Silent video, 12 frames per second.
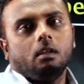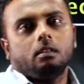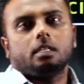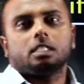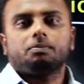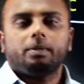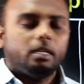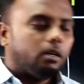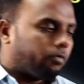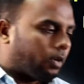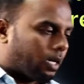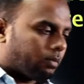The speed
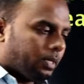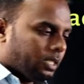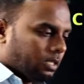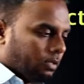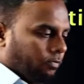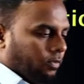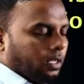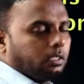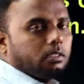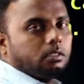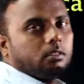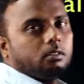of armature
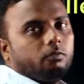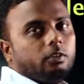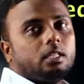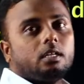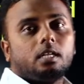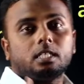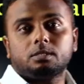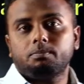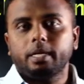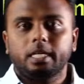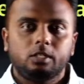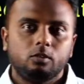flux with
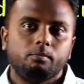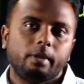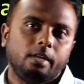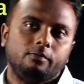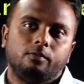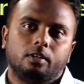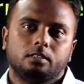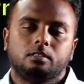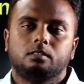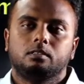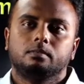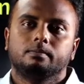respect to main
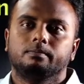flux